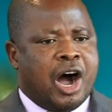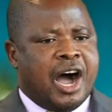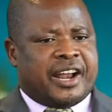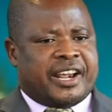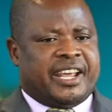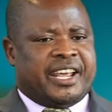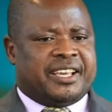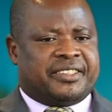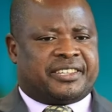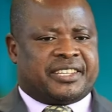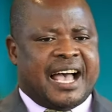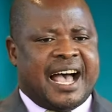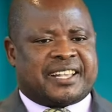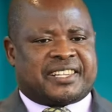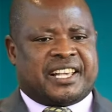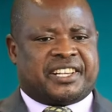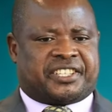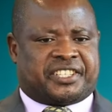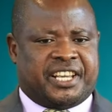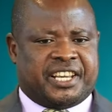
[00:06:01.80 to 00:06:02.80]
Corinth
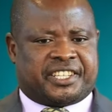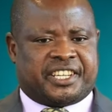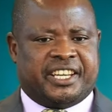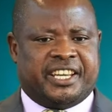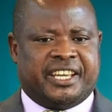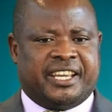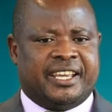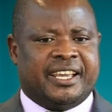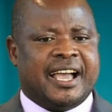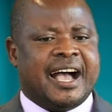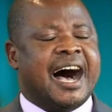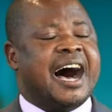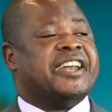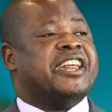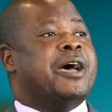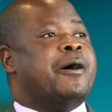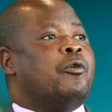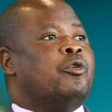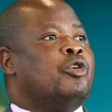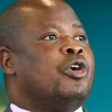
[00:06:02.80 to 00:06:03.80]
as a city
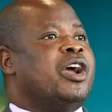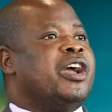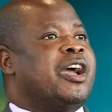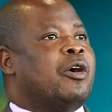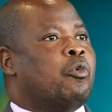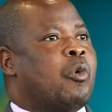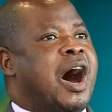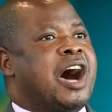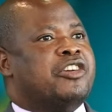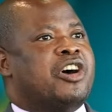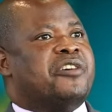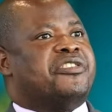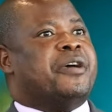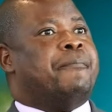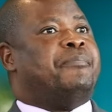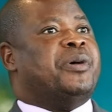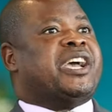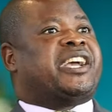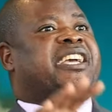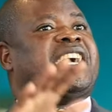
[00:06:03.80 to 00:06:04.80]
had a, one
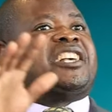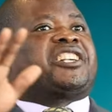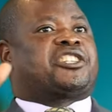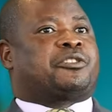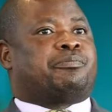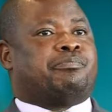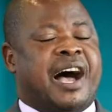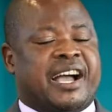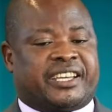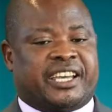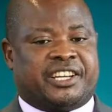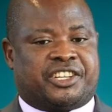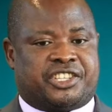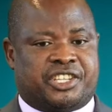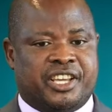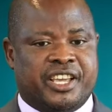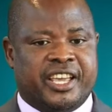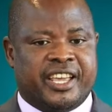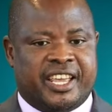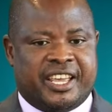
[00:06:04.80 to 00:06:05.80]
of the biggest
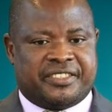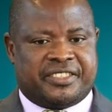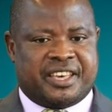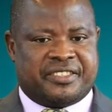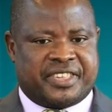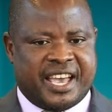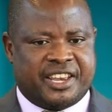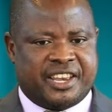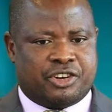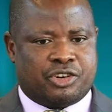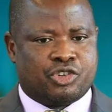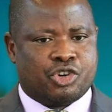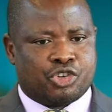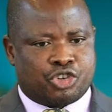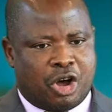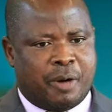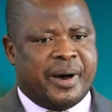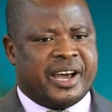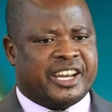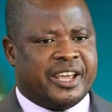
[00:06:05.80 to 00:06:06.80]
market in the
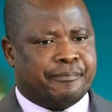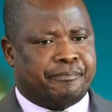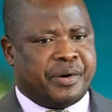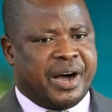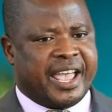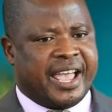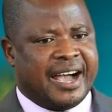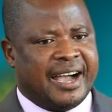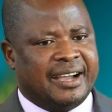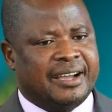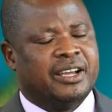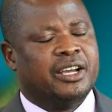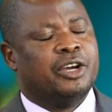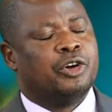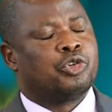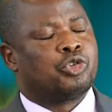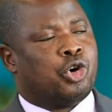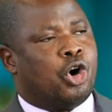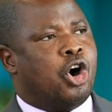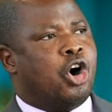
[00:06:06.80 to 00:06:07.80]
then Roman Empire
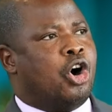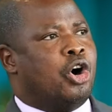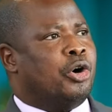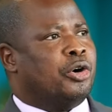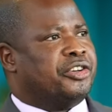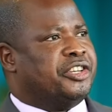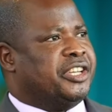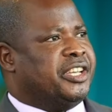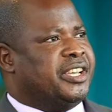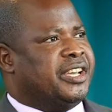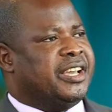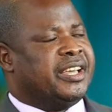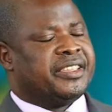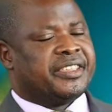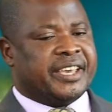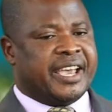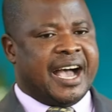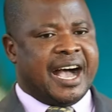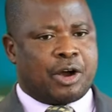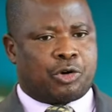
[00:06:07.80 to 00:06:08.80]

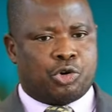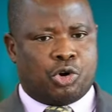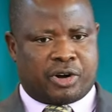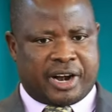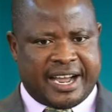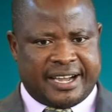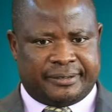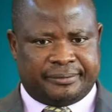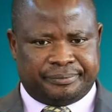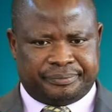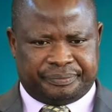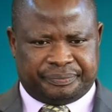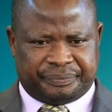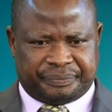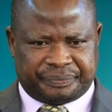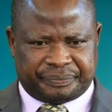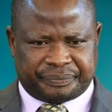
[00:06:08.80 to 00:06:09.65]
called the Agora.